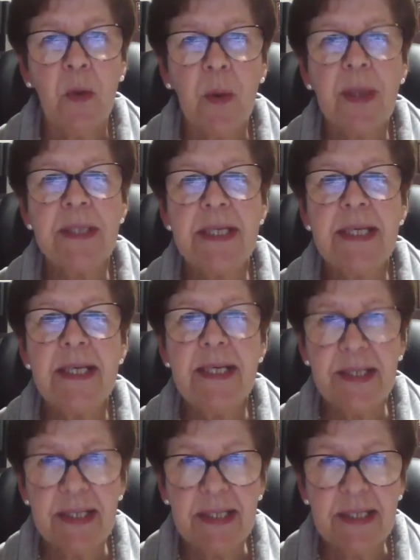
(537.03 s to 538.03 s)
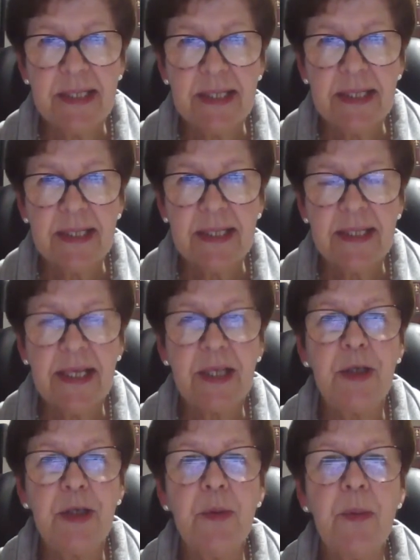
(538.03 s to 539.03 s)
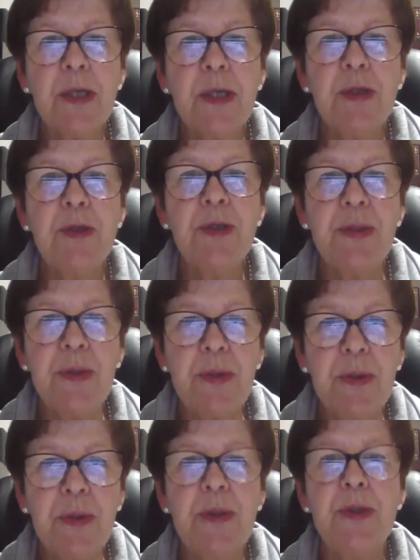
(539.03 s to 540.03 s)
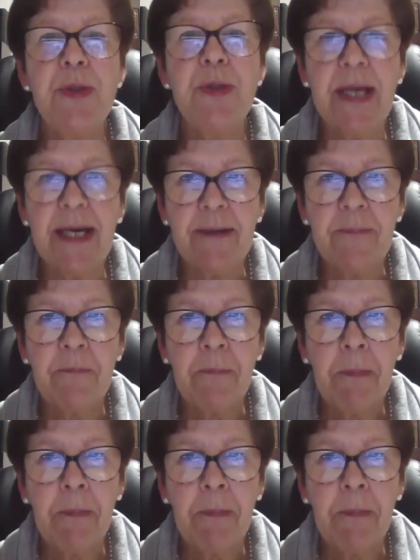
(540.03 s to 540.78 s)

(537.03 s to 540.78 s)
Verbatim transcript: What is it that you want to do today?